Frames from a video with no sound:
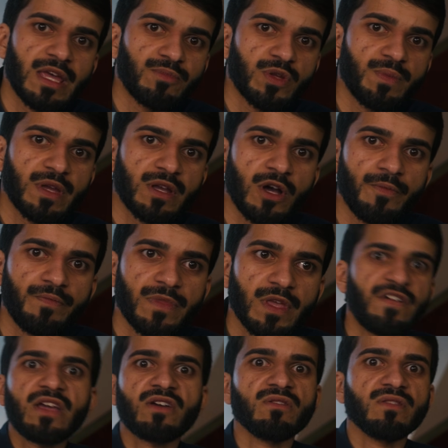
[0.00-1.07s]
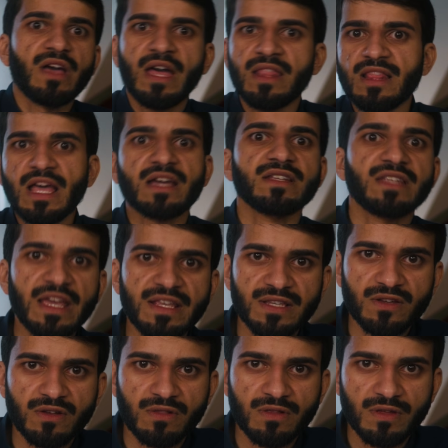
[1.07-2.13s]
them to become fickle and
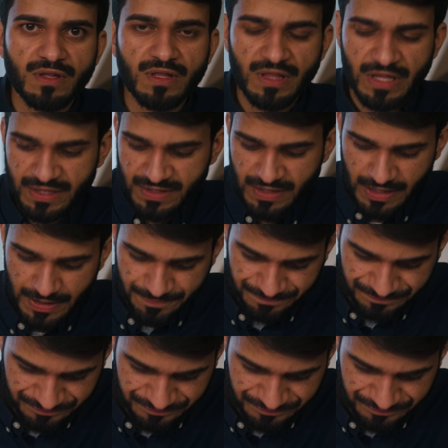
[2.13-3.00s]
lackadaisical, let's say.